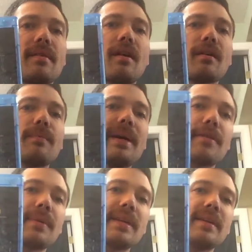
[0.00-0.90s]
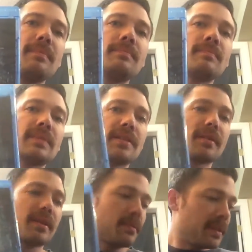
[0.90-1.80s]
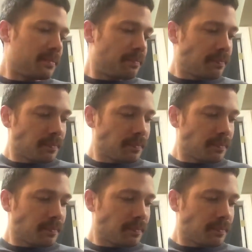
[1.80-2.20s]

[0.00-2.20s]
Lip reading: 3D, another good one.